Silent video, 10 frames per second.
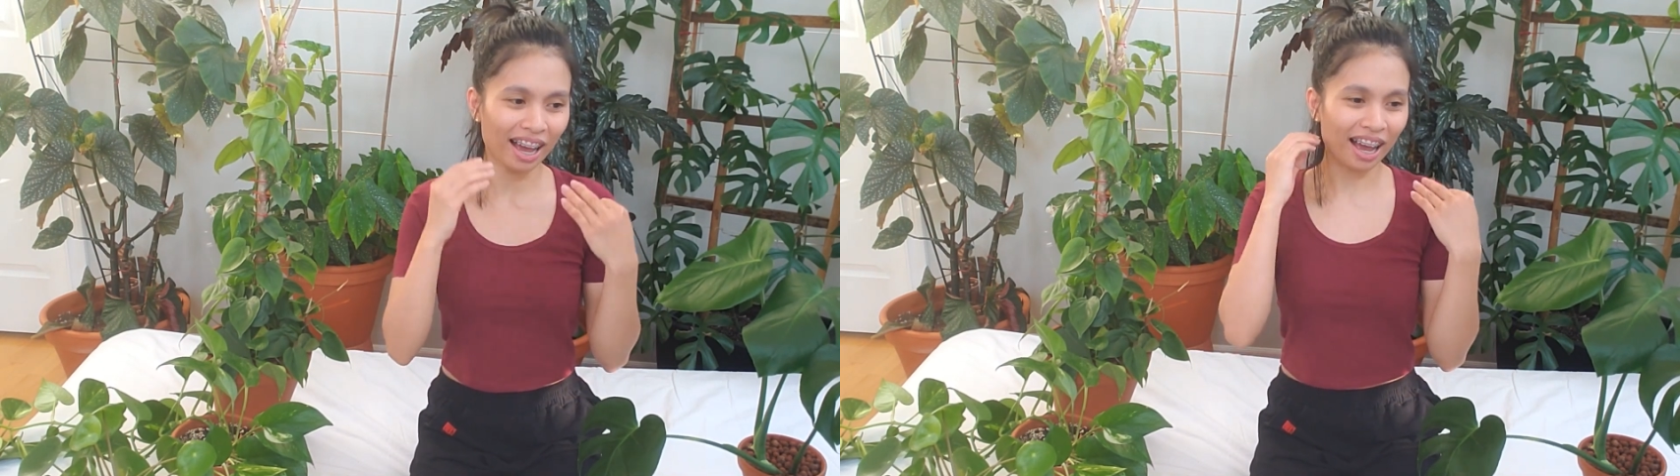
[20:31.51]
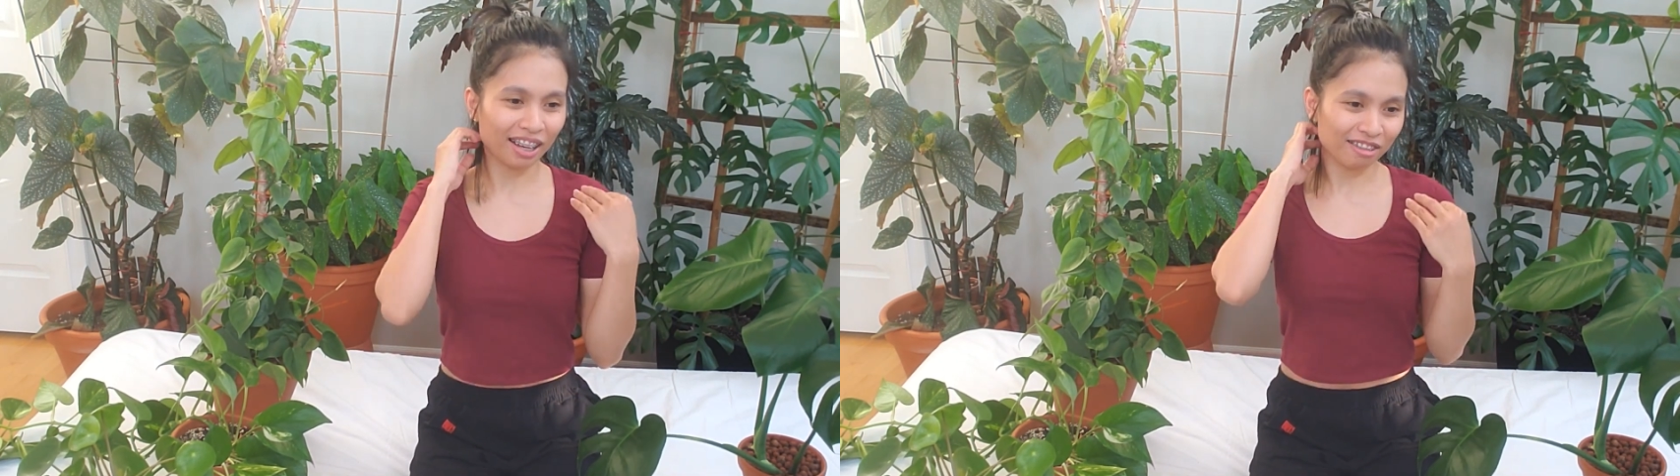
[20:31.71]

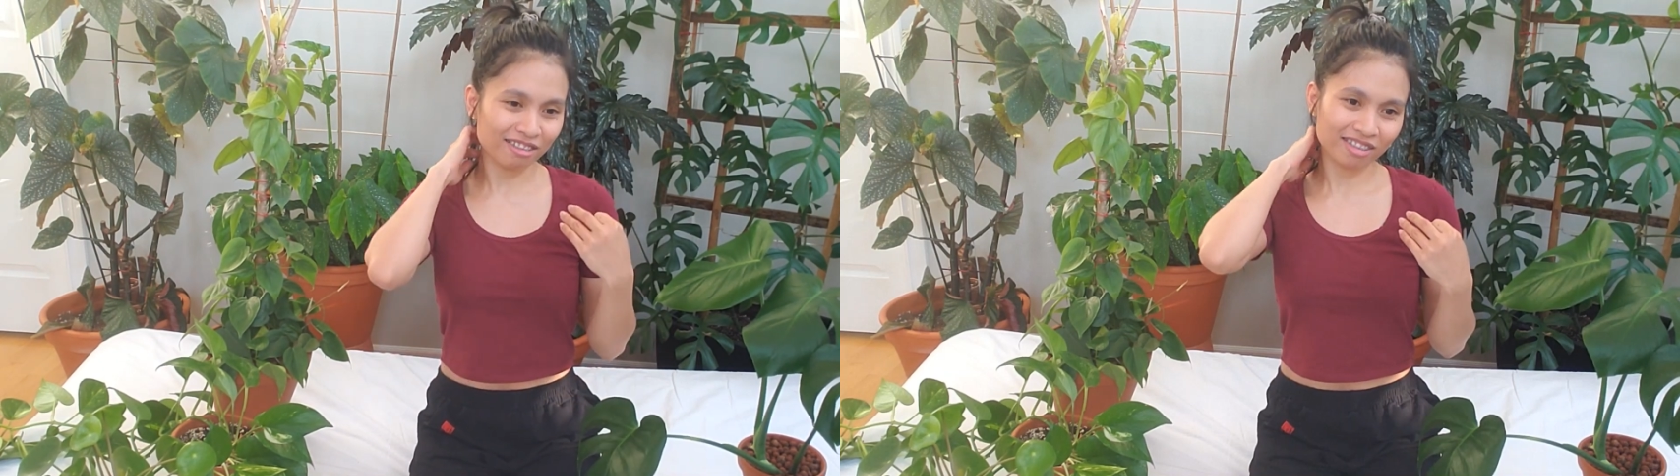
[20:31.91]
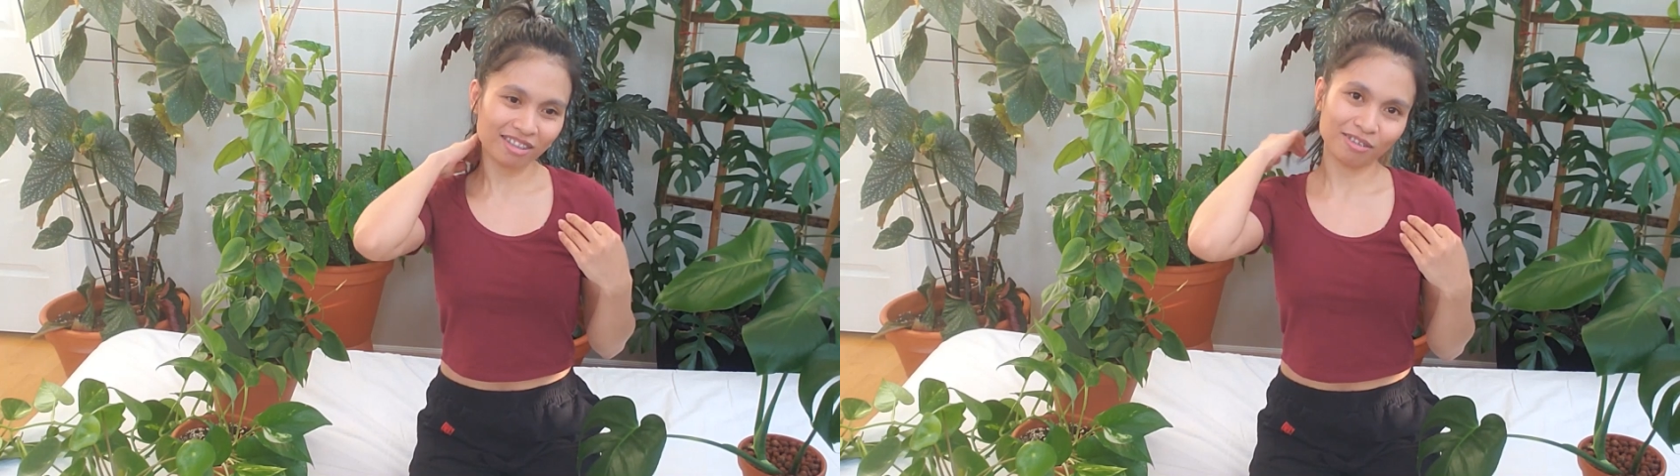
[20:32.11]
I
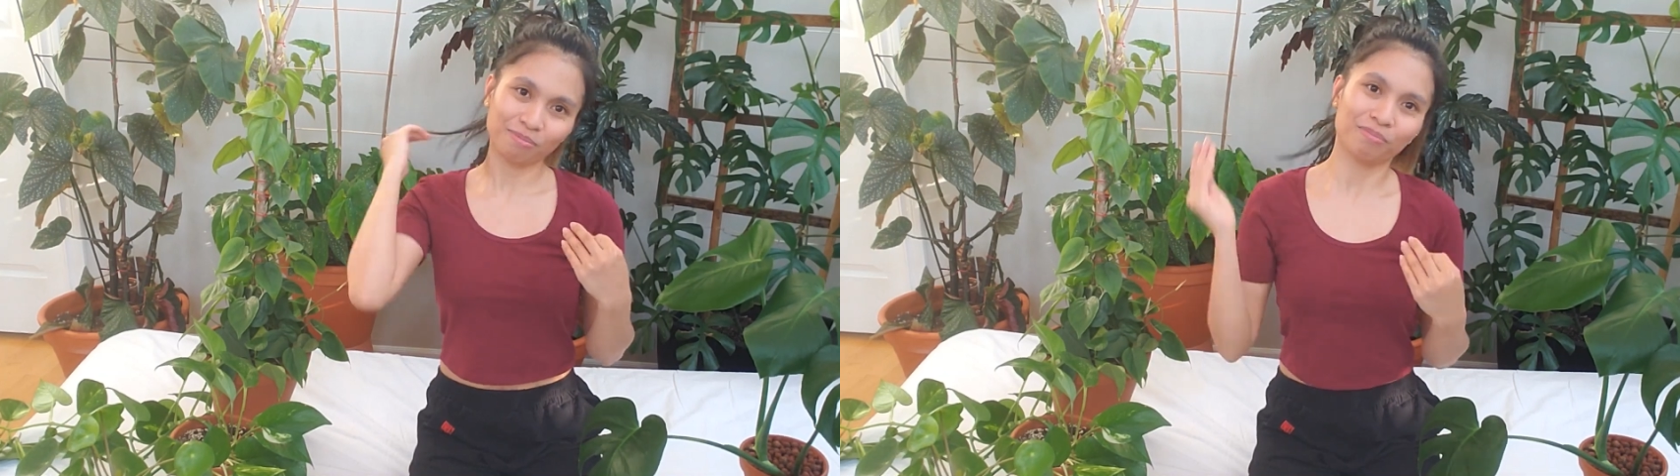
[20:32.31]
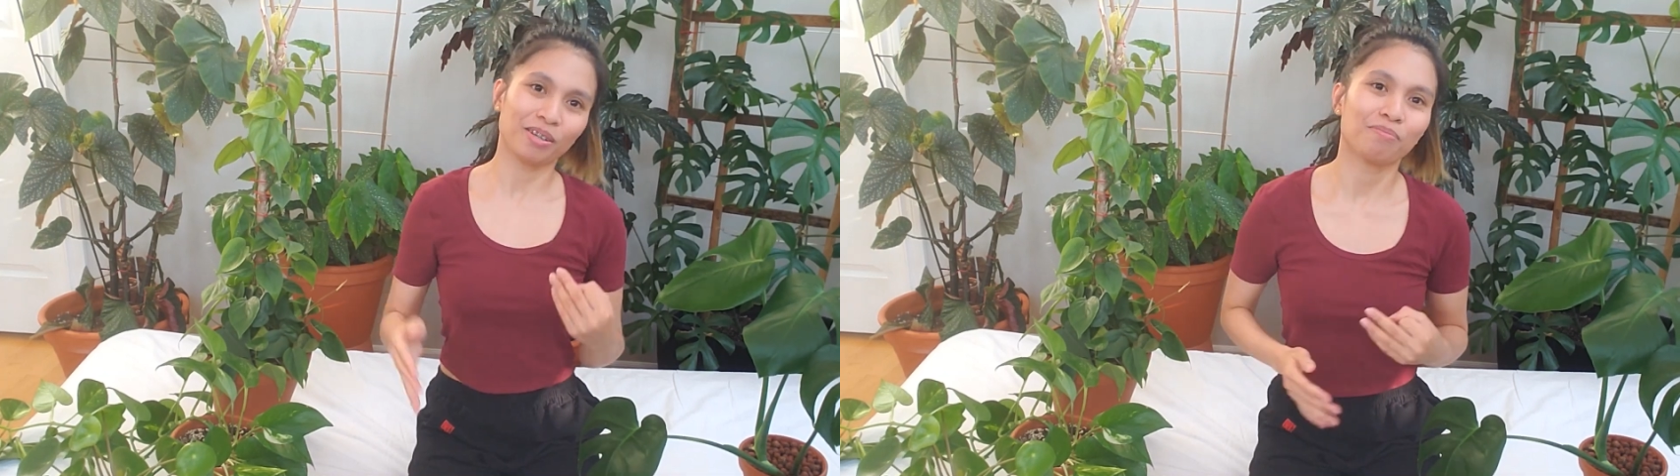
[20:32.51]
don't know,
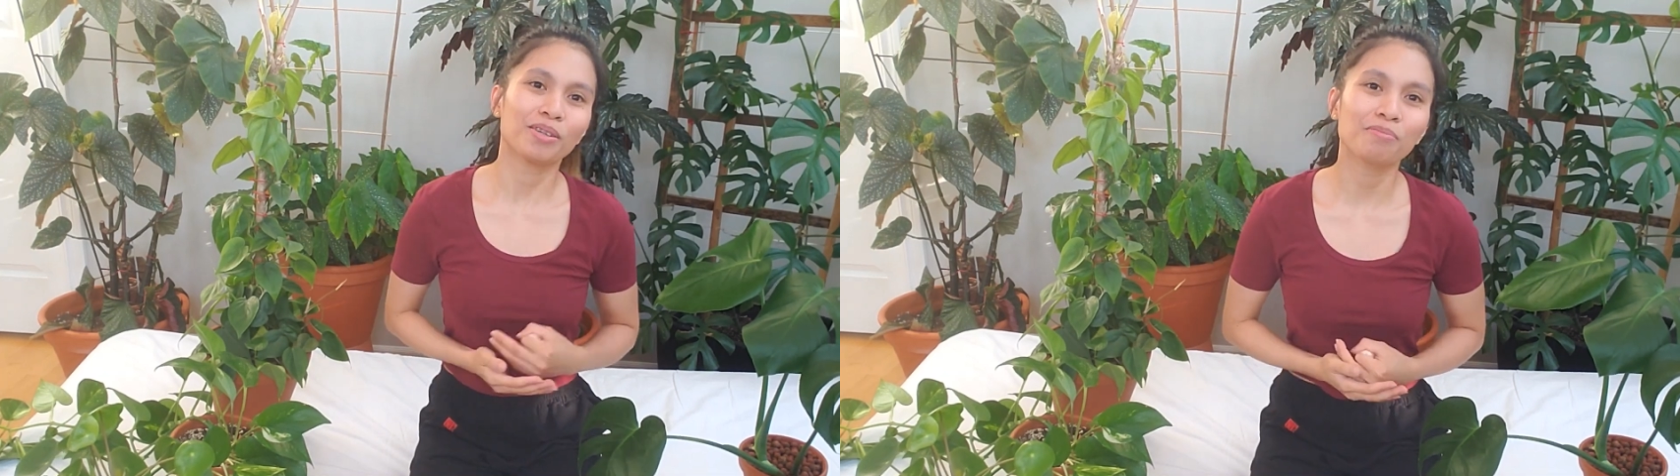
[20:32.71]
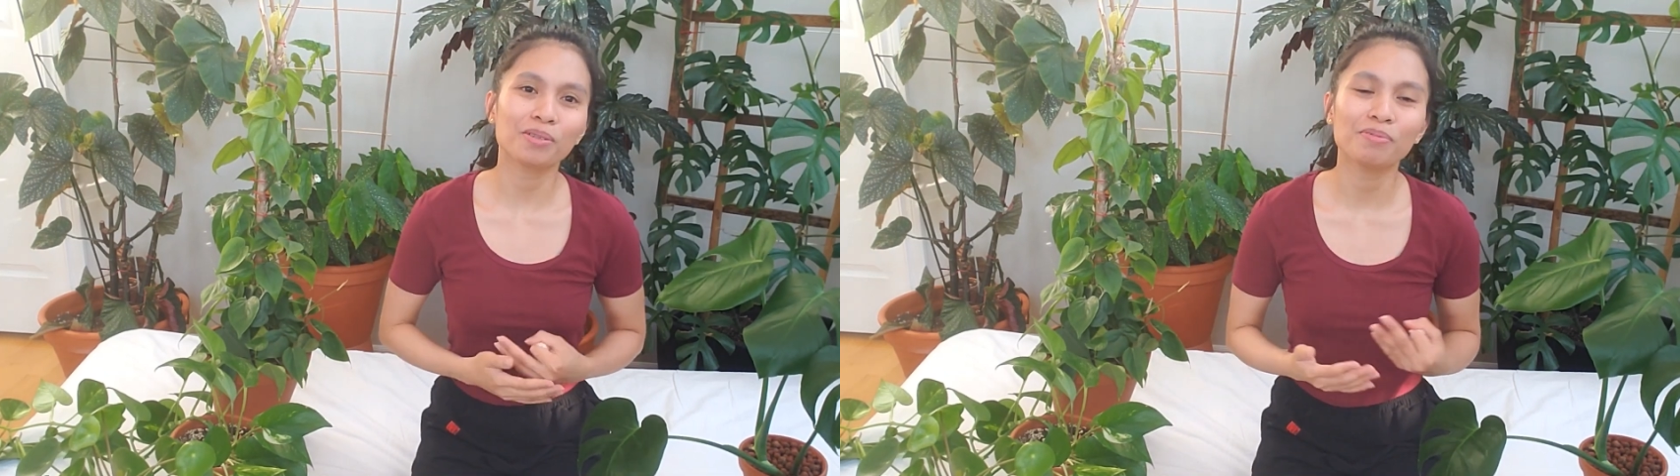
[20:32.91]

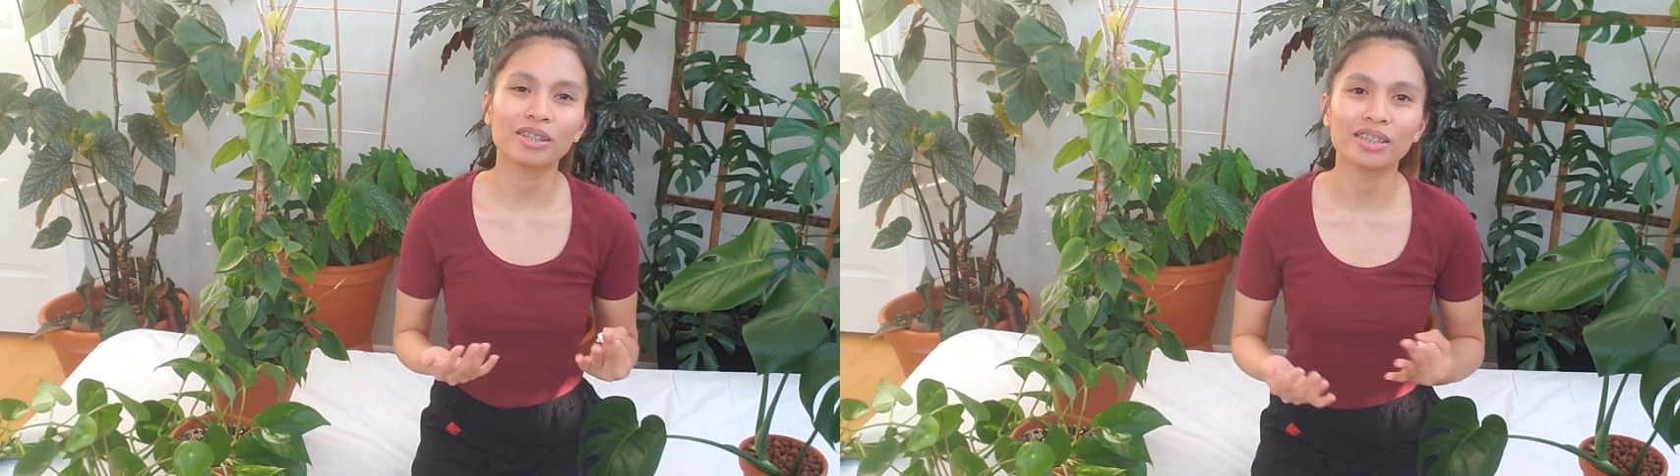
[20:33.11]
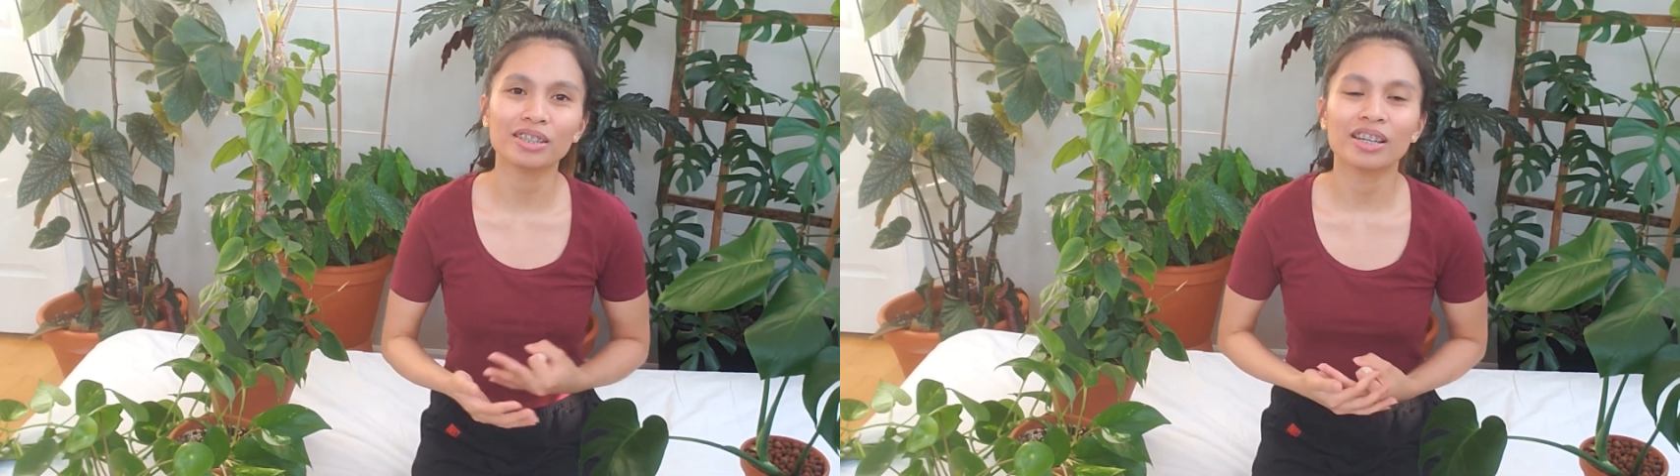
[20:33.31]
maybe
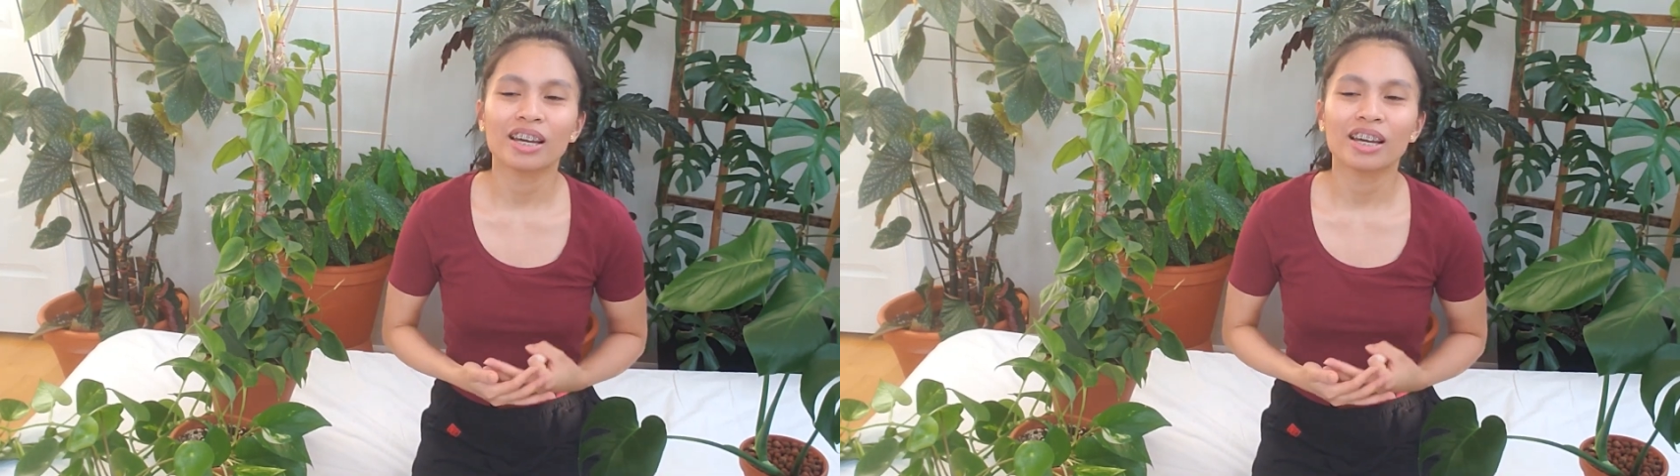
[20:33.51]
because